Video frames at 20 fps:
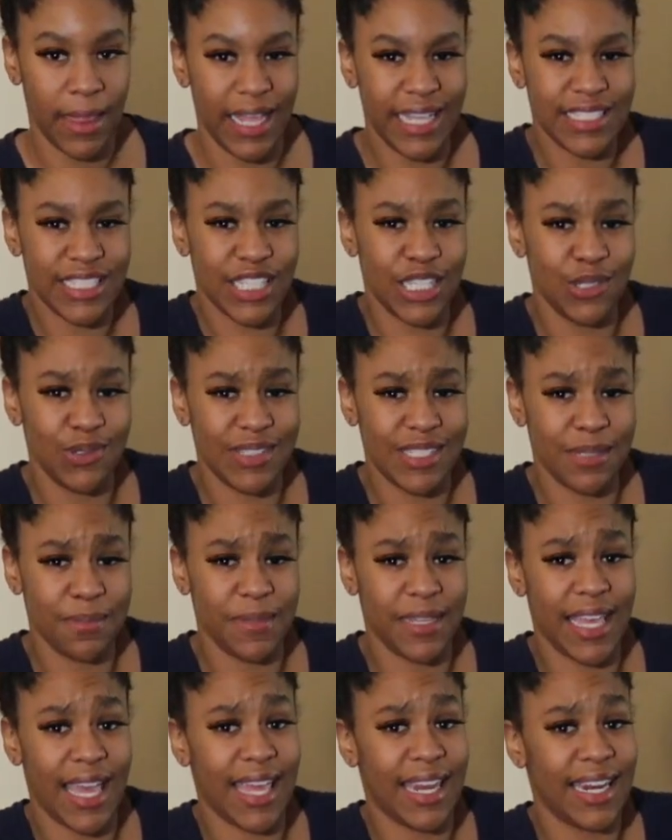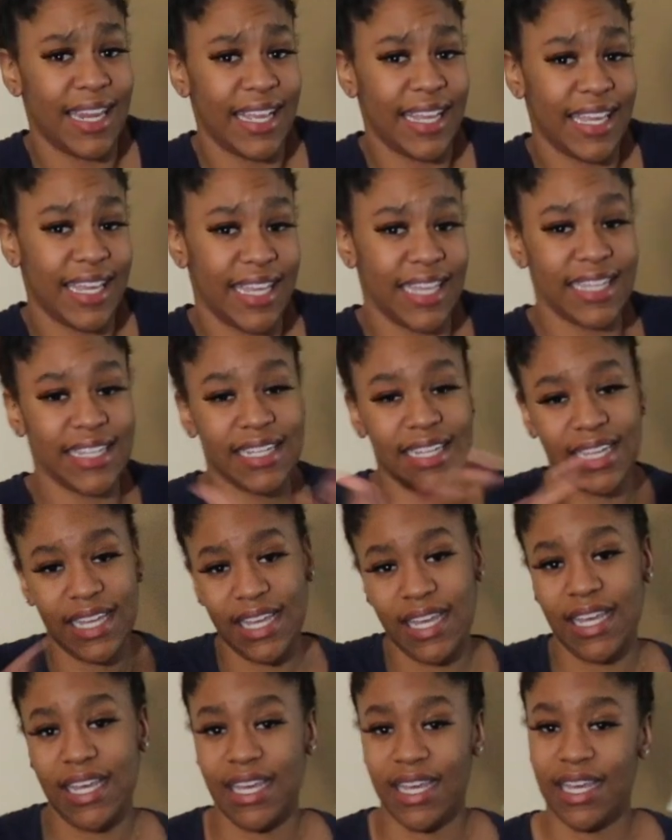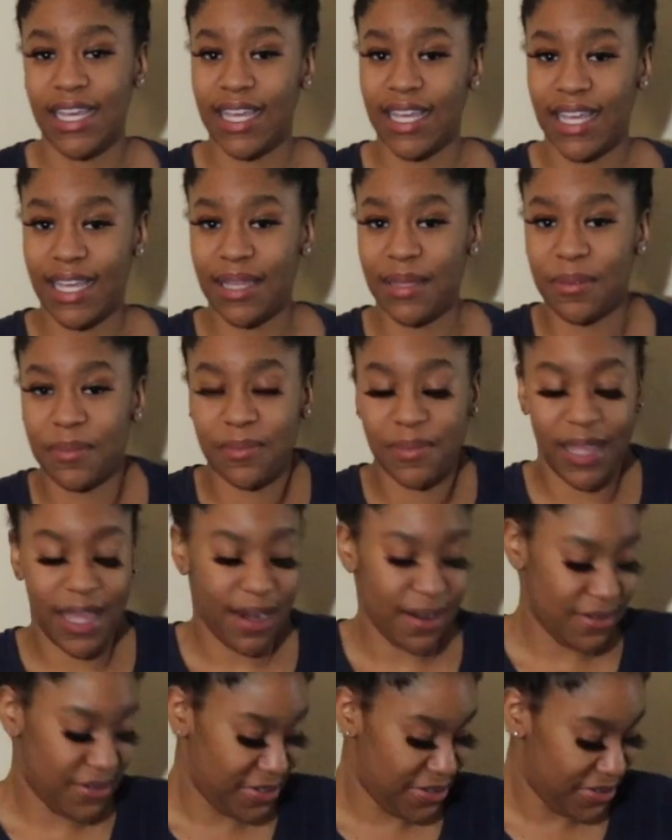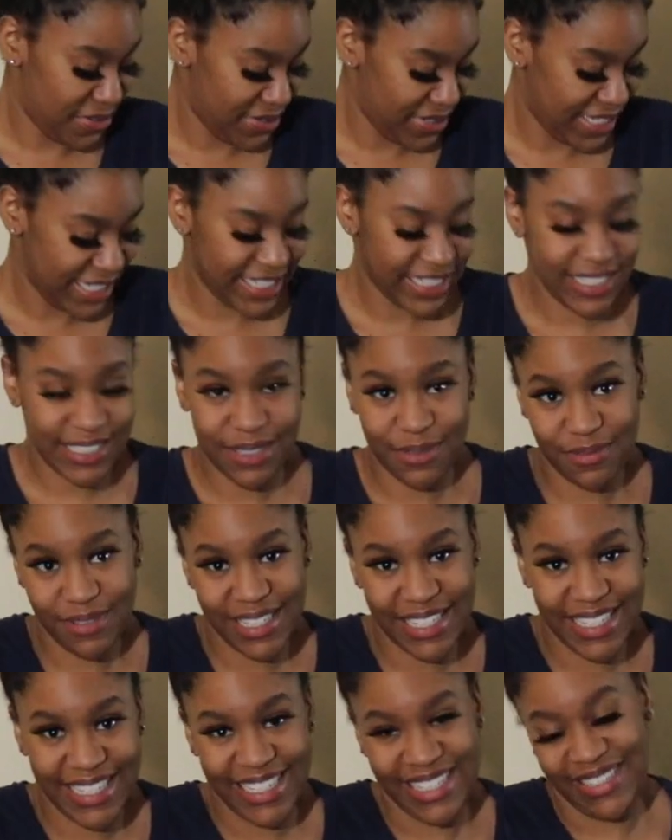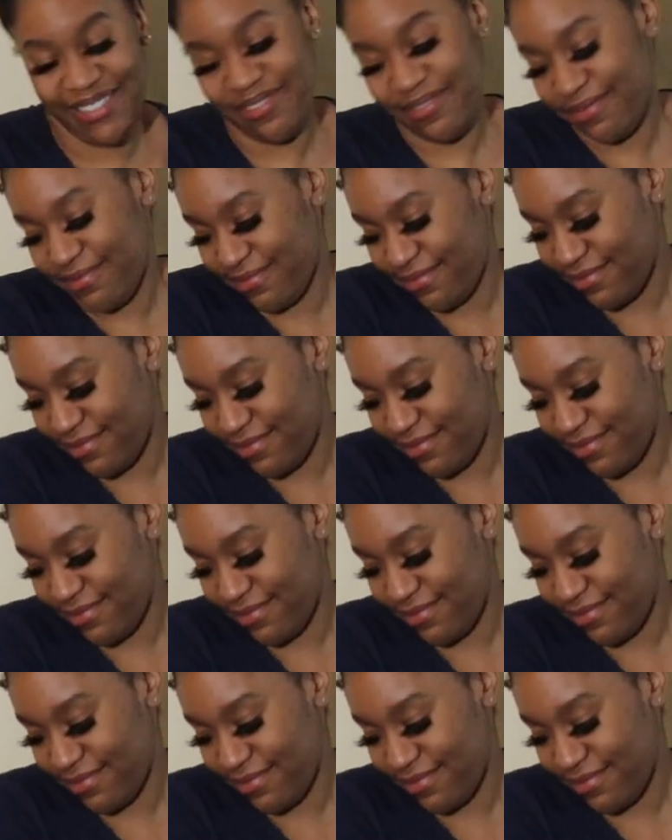It's cute to me. I like it. I don't know. It's just really cute.